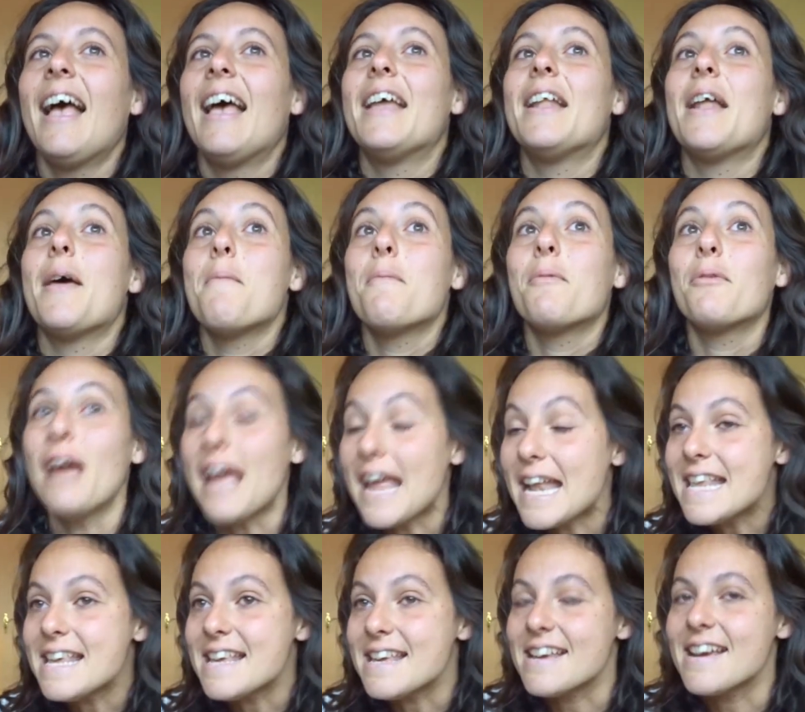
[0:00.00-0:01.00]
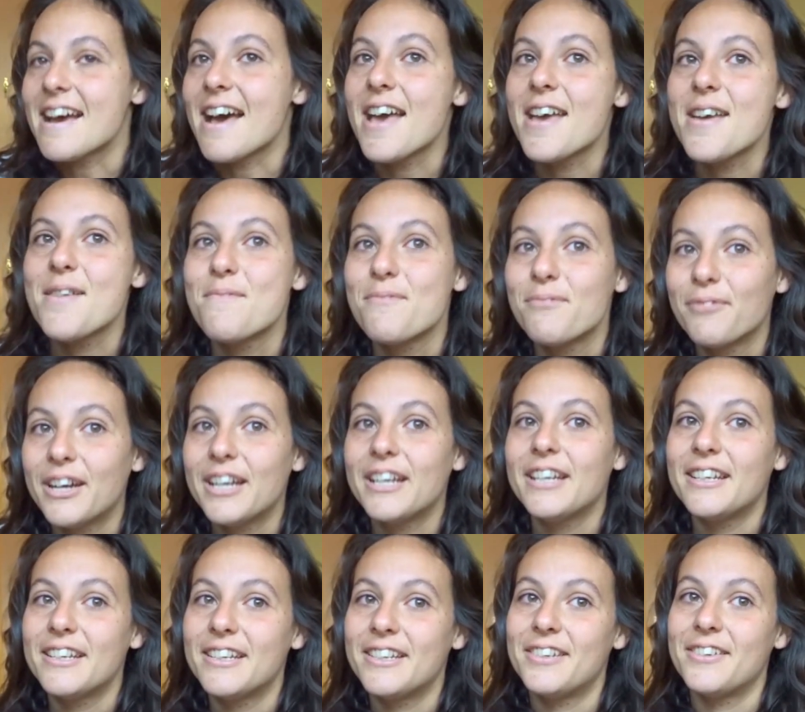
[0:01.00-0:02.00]
And I'm ready. I am
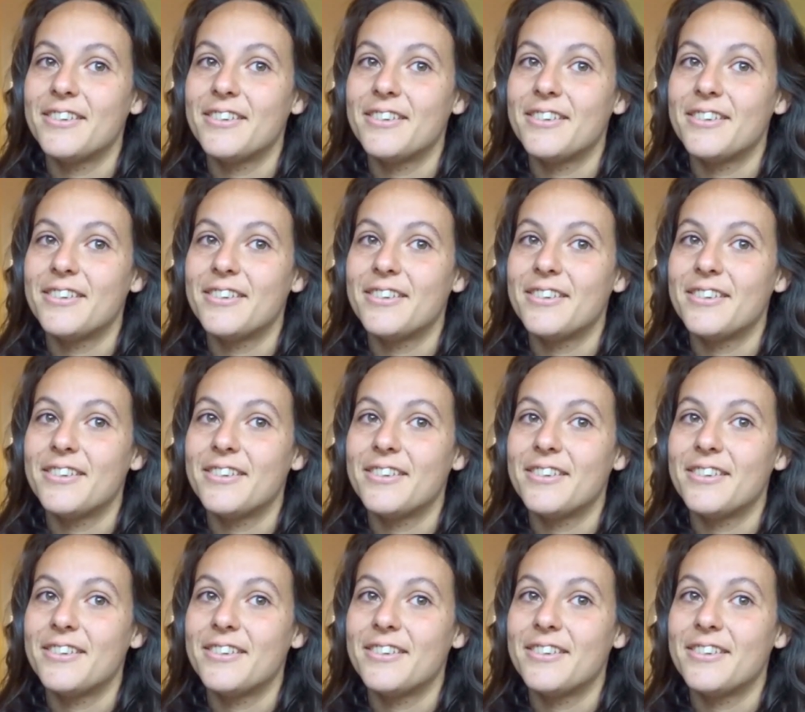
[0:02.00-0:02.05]
ready to